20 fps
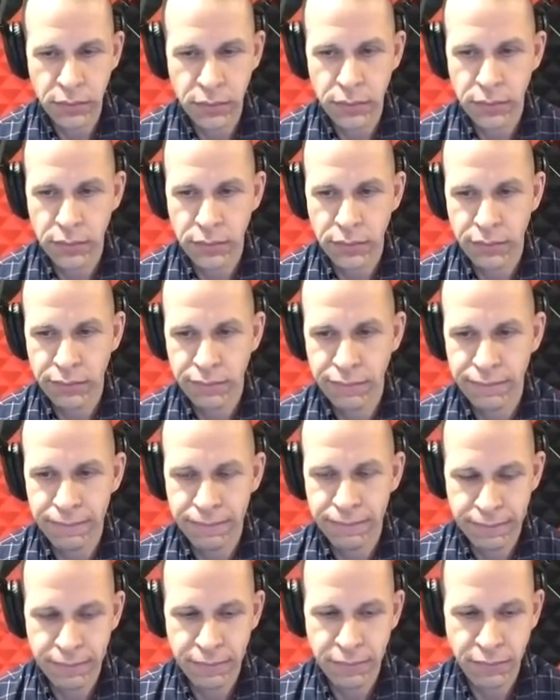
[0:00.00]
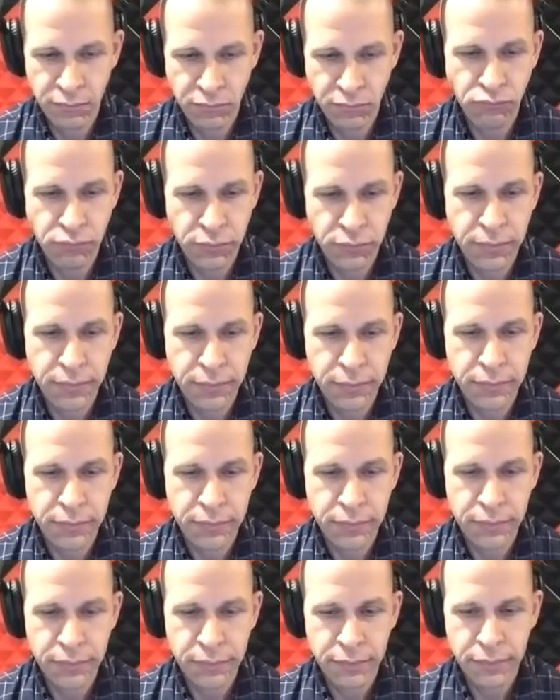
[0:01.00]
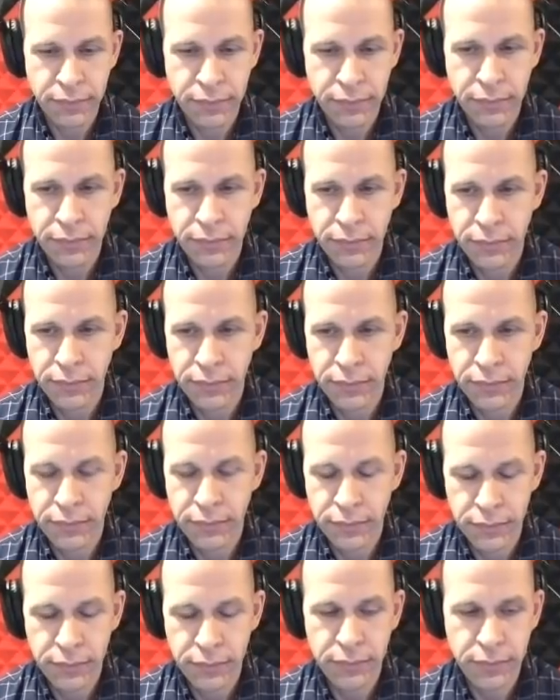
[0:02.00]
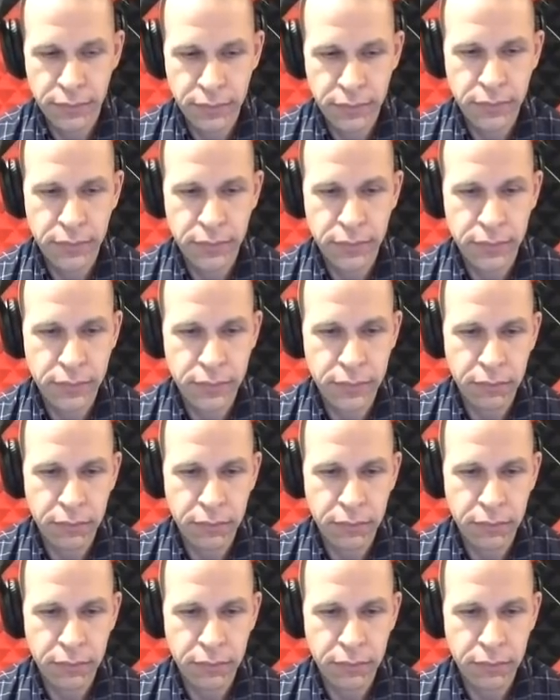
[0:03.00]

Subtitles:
No words are spoken by the person on screen.